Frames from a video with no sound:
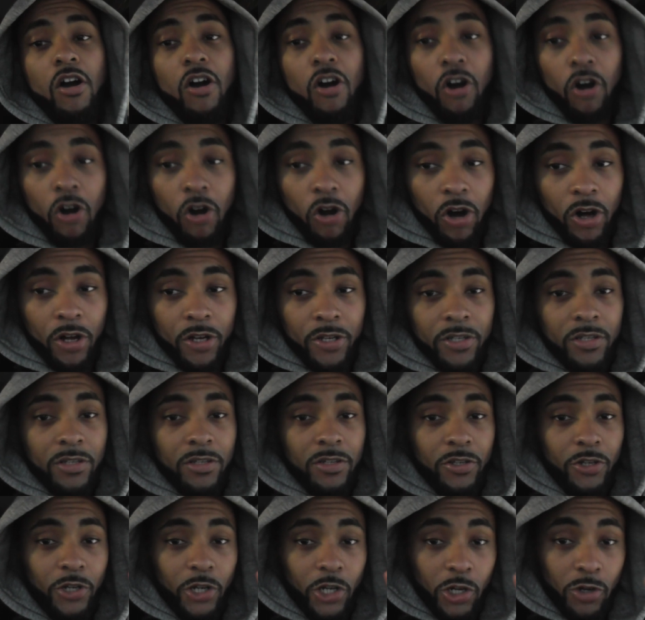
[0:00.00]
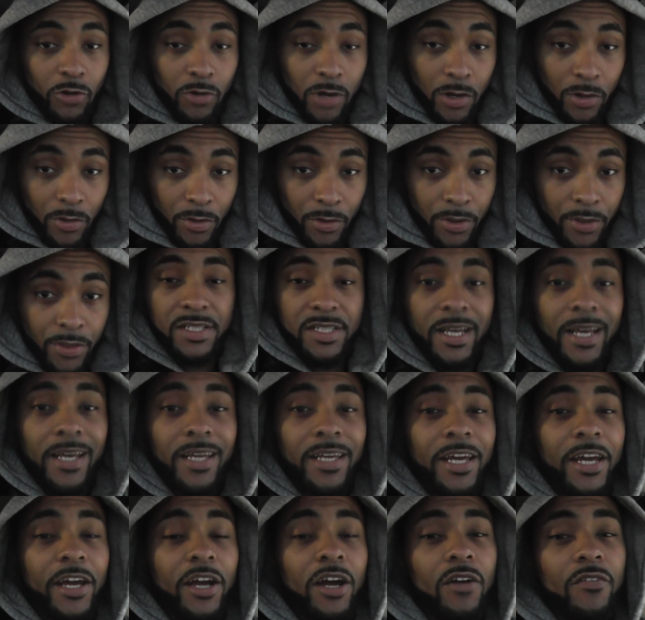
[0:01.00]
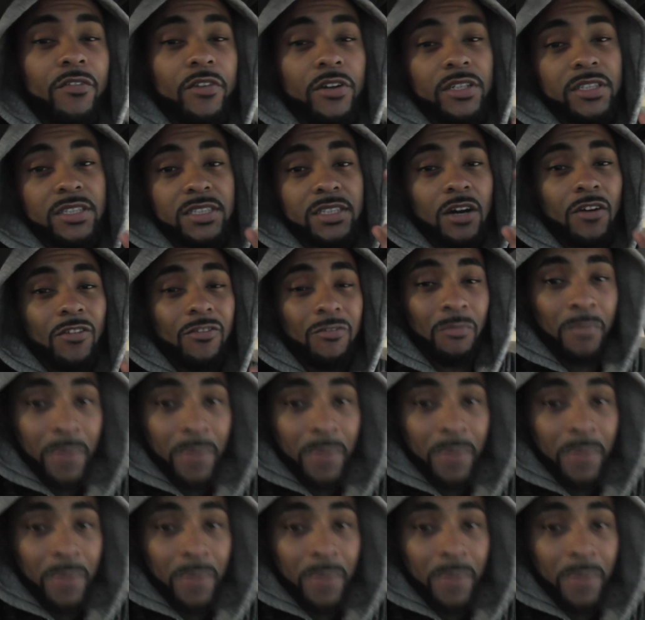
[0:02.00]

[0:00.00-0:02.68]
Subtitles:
on your growth. Take care of yourself